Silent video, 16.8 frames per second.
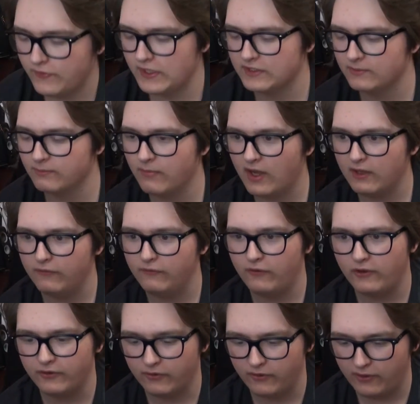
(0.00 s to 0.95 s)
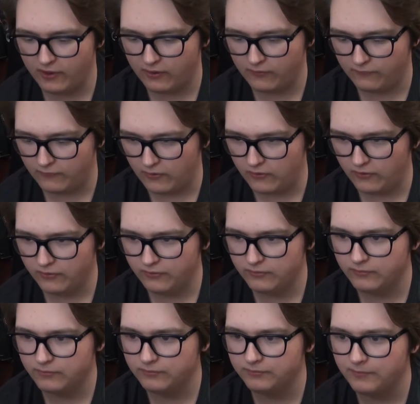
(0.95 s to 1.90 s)
that's my fault or their fault,
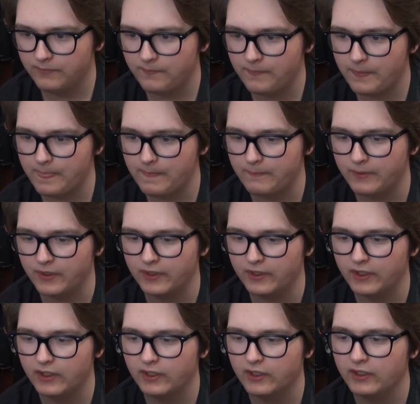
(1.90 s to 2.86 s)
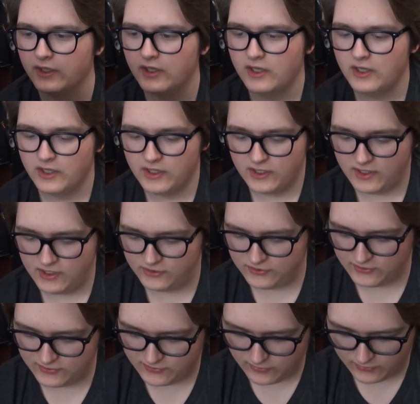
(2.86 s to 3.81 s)
but it
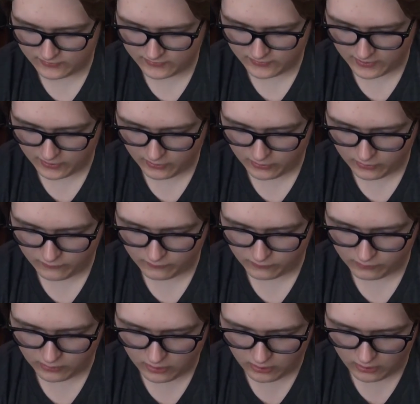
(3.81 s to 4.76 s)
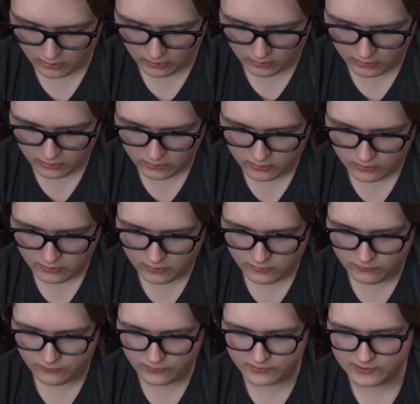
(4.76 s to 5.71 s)
just looks like overall
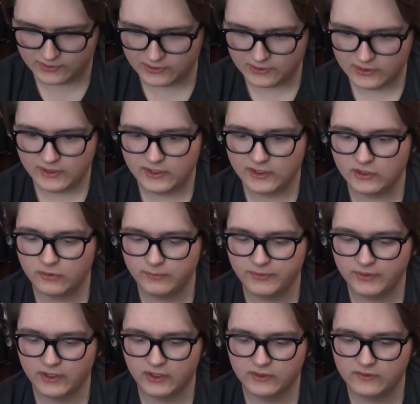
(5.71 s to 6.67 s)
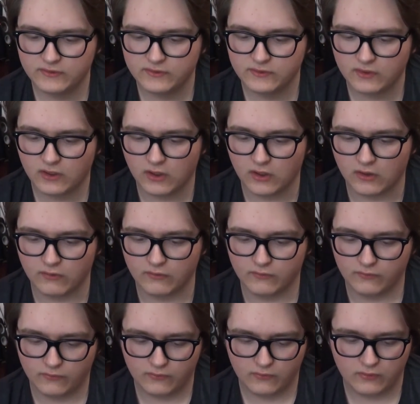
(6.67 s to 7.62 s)
there's a little bit
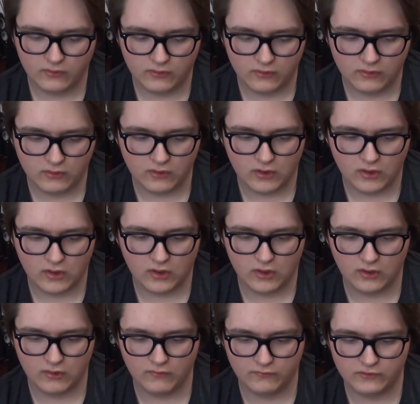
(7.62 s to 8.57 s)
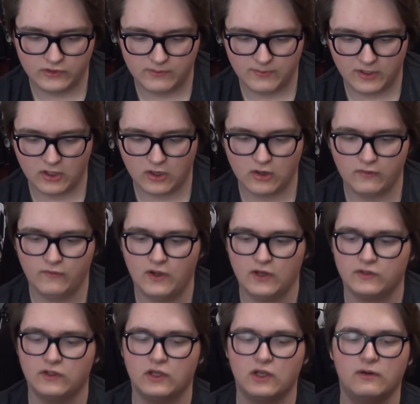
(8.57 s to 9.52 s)
of JPEG
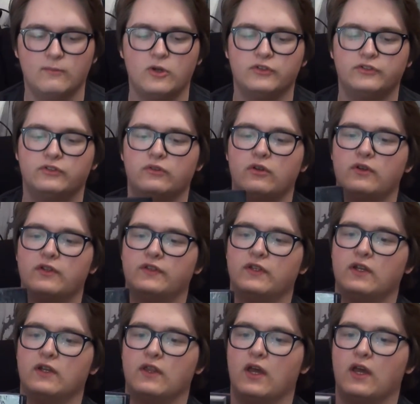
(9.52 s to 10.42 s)
artifacting. And I'm also noticing